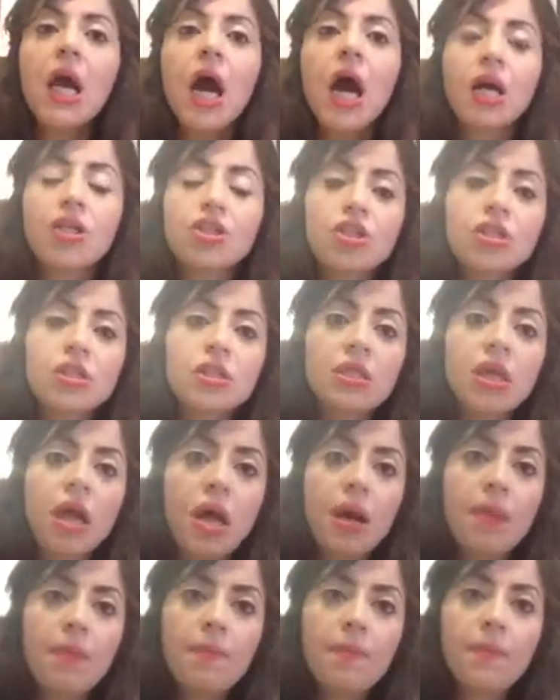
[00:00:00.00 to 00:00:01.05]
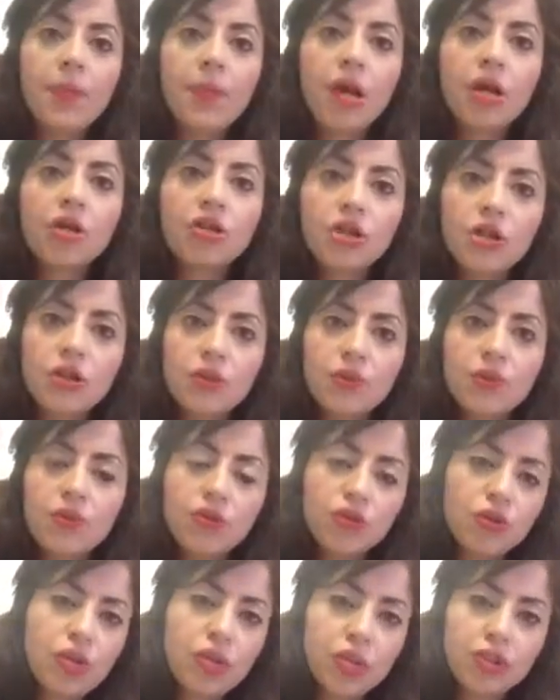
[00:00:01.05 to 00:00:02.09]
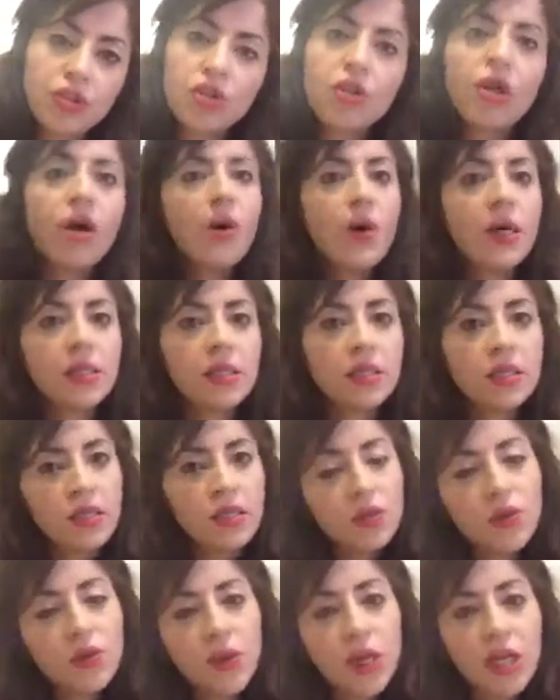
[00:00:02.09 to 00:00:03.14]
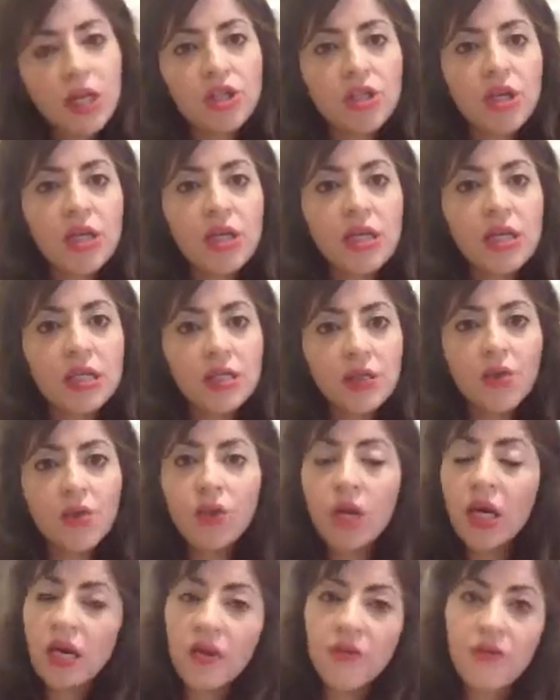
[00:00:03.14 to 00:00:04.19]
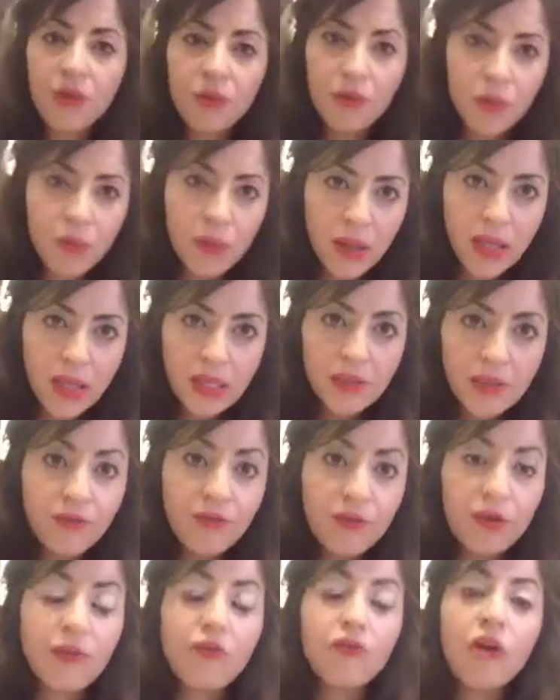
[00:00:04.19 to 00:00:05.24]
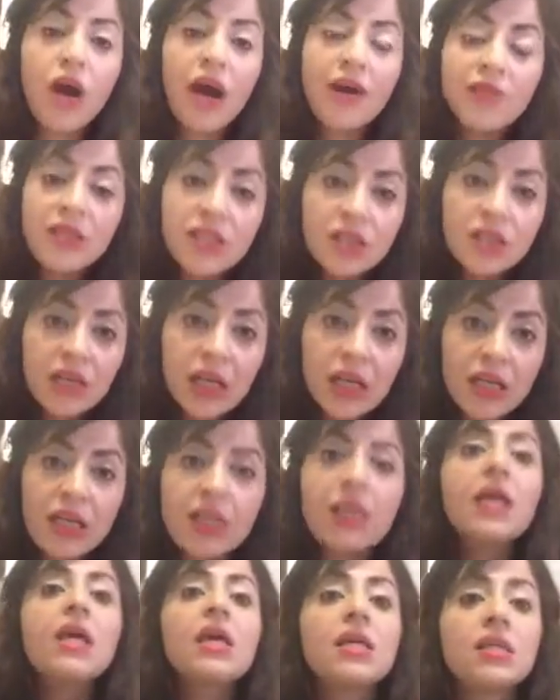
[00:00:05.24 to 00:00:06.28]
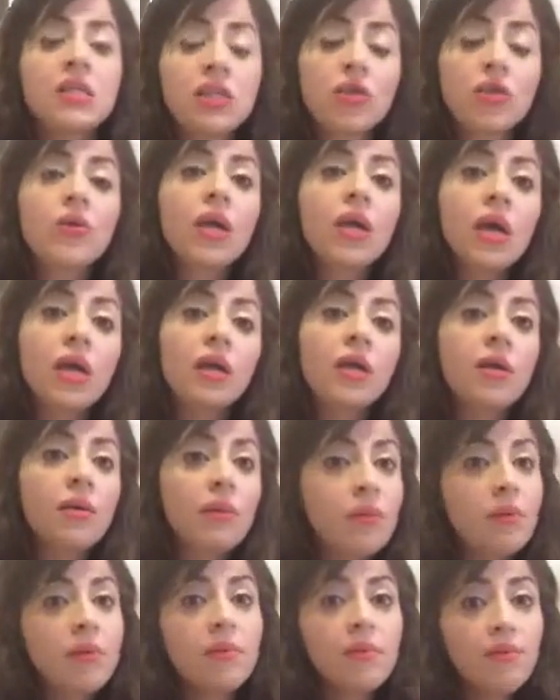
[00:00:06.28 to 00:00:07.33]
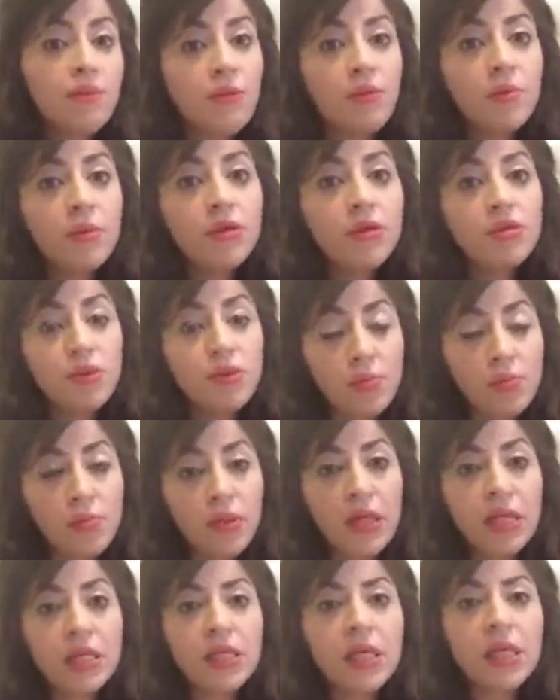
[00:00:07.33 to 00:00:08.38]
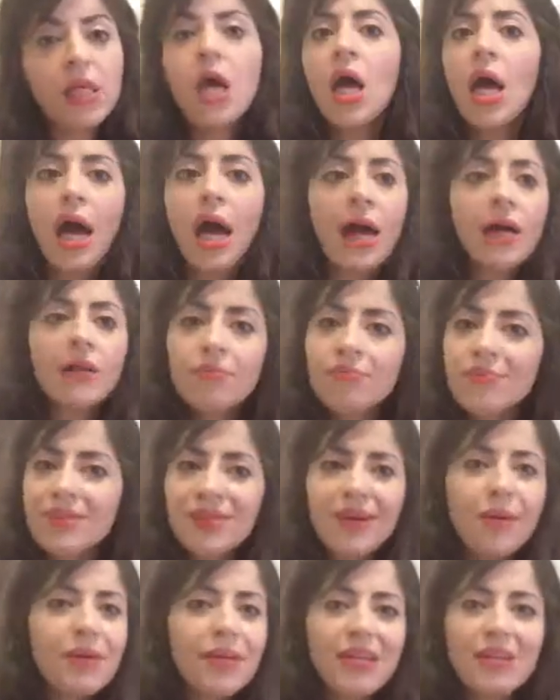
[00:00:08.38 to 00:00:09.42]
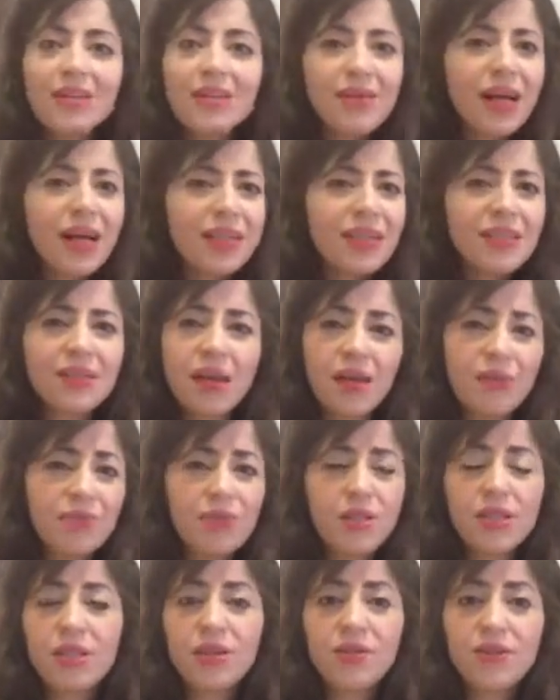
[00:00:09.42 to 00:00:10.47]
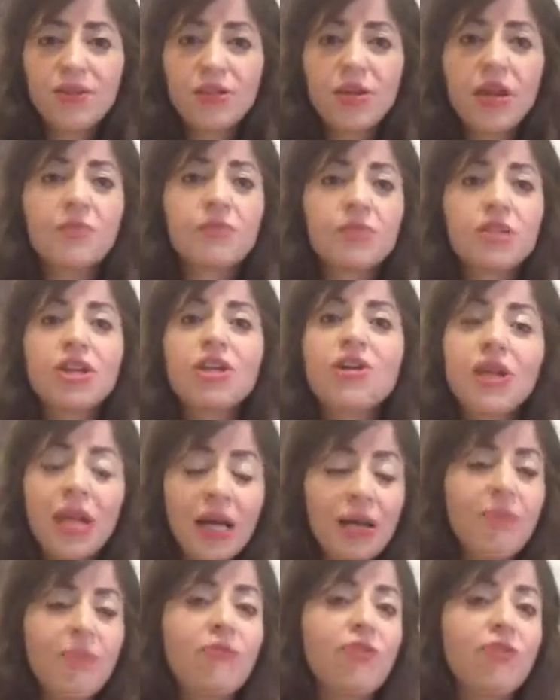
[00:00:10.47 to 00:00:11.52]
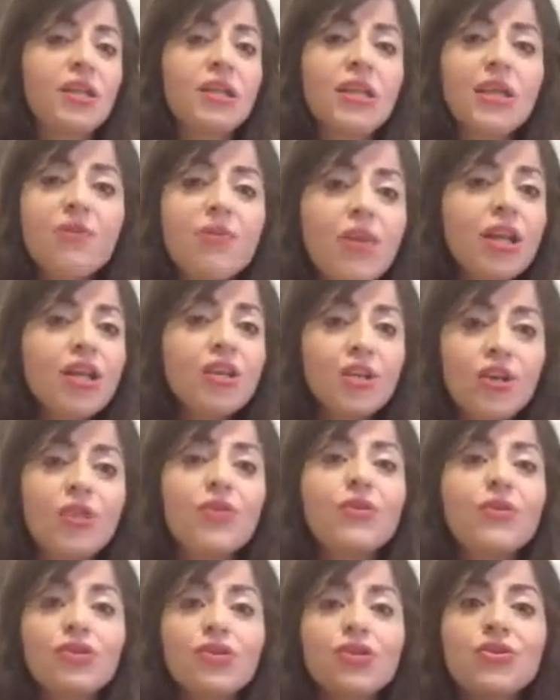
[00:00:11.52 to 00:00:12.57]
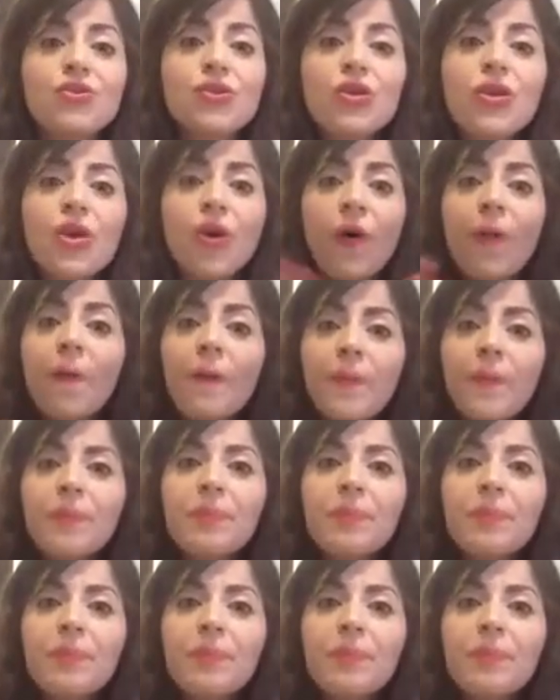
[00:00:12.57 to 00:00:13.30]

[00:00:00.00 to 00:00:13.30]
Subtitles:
I just want to let you know I did this correction. Is it okay if I replace if you haven't graded? Is it okay for me to replace it? And 99% of the times they are helpful and they want you to